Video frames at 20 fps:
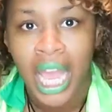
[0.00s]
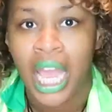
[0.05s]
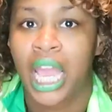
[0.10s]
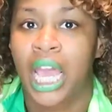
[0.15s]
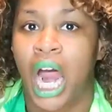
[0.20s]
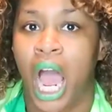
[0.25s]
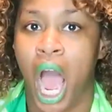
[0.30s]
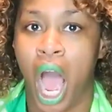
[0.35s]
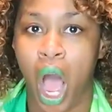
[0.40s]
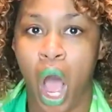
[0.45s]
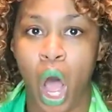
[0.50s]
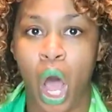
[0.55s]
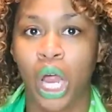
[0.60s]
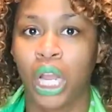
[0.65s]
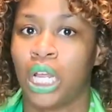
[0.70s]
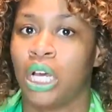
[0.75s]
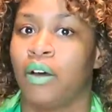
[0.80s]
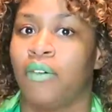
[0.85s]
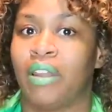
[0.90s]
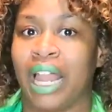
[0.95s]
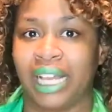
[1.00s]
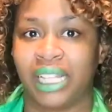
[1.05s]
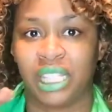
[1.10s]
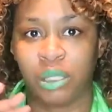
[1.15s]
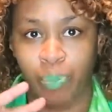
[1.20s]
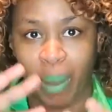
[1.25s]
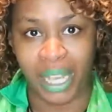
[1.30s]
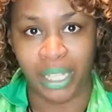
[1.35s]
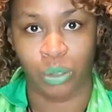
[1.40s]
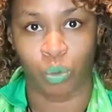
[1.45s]
in all of like
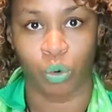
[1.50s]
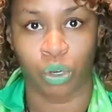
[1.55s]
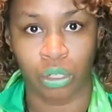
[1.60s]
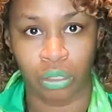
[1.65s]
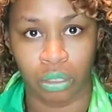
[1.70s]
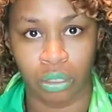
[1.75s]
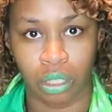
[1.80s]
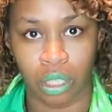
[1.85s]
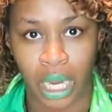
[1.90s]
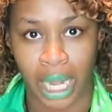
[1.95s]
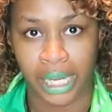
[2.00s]
space world,